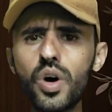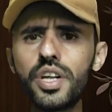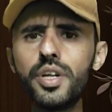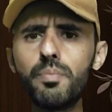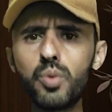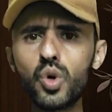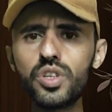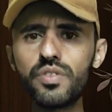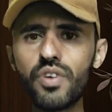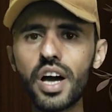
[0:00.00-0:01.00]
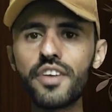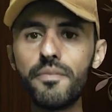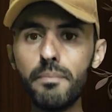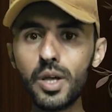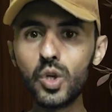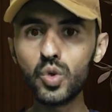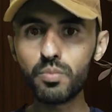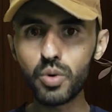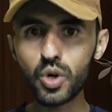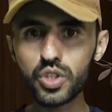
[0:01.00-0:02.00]
1.5
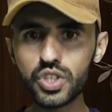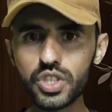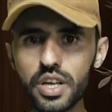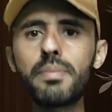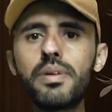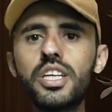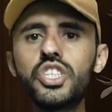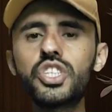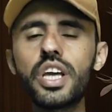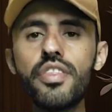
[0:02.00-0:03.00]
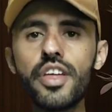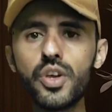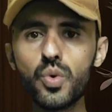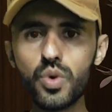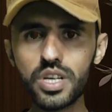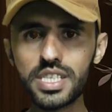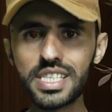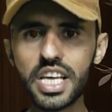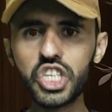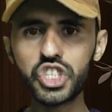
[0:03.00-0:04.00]
million books published in the
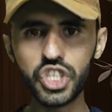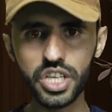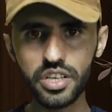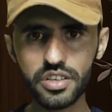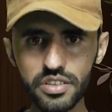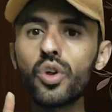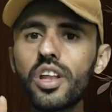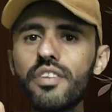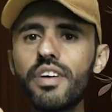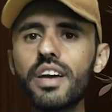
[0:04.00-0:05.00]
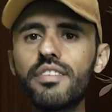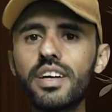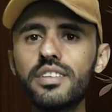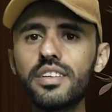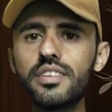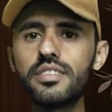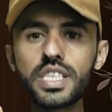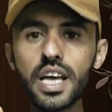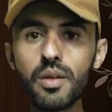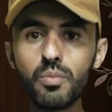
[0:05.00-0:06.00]
US each year, only 500
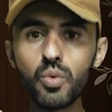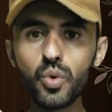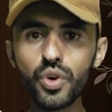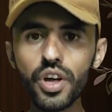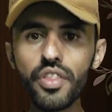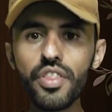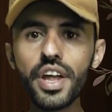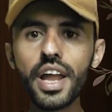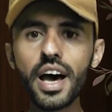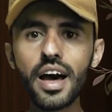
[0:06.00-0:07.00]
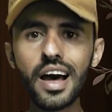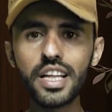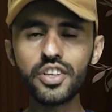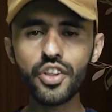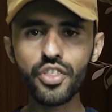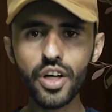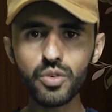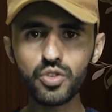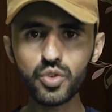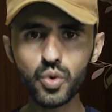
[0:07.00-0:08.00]
sell more than 100,000